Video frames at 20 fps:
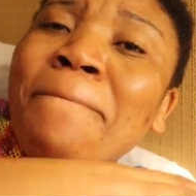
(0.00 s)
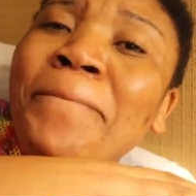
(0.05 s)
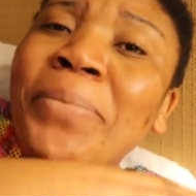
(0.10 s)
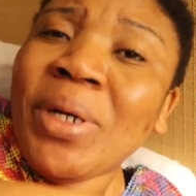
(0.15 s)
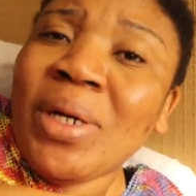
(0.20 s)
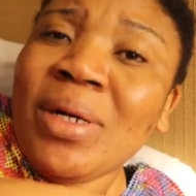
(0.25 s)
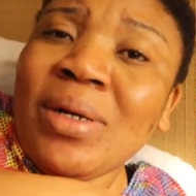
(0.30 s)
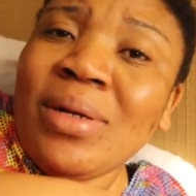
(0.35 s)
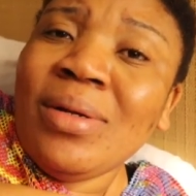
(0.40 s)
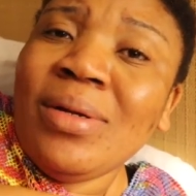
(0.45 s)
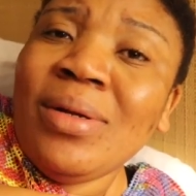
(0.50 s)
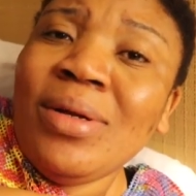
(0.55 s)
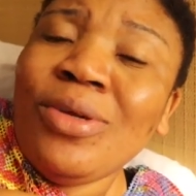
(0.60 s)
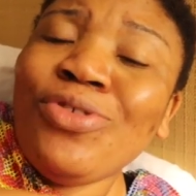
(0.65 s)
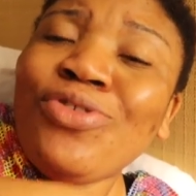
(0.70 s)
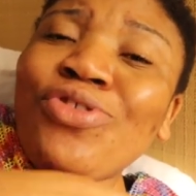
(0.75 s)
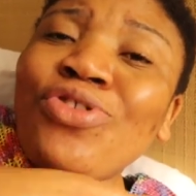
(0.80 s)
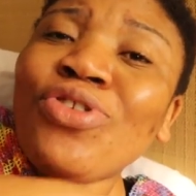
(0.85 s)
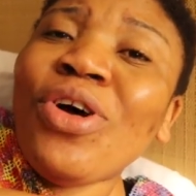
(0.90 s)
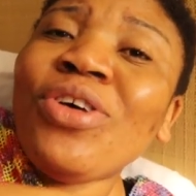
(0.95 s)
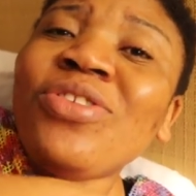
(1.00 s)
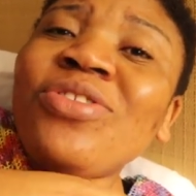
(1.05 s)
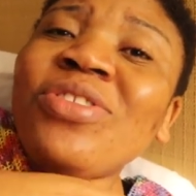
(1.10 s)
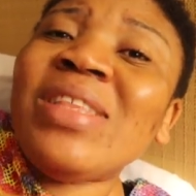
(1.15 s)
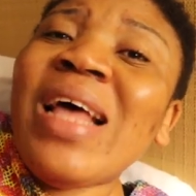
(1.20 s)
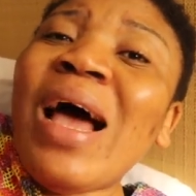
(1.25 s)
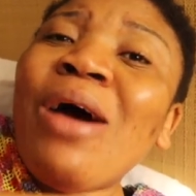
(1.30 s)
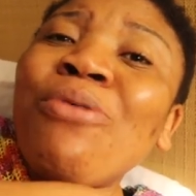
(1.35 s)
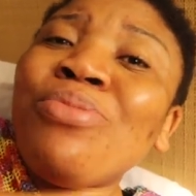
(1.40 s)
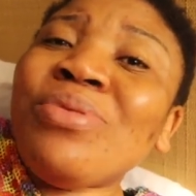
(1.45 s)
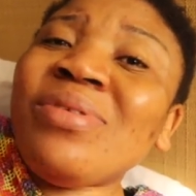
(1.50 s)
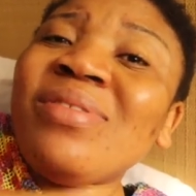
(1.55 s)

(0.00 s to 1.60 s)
but just that